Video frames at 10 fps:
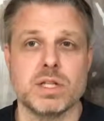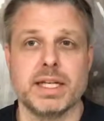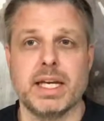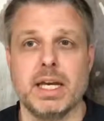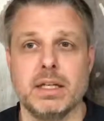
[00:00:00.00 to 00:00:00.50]

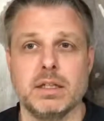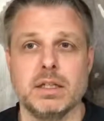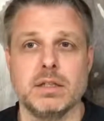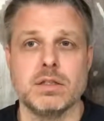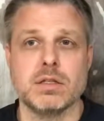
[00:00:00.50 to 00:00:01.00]
like
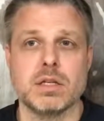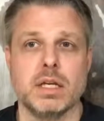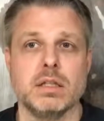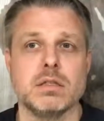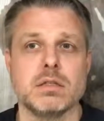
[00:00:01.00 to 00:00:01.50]
handguns
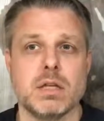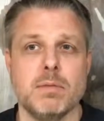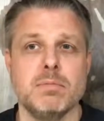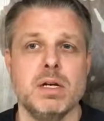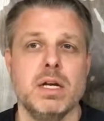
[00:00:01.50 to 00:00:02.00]
and
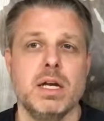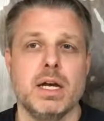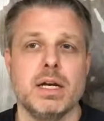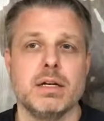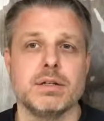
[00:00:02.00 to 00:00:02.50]
some
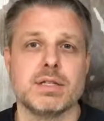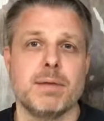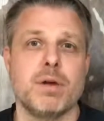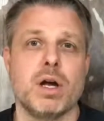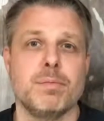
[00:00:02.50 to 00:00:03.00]

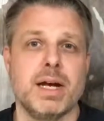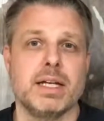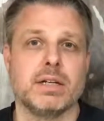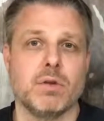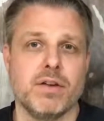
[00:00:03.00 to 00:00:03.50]

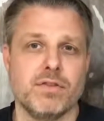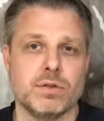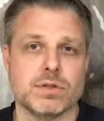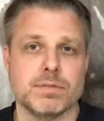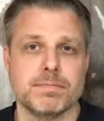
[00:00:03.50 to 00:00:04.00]
semi-automatic
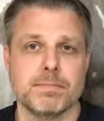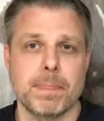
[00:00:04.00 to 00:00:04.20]
rifles,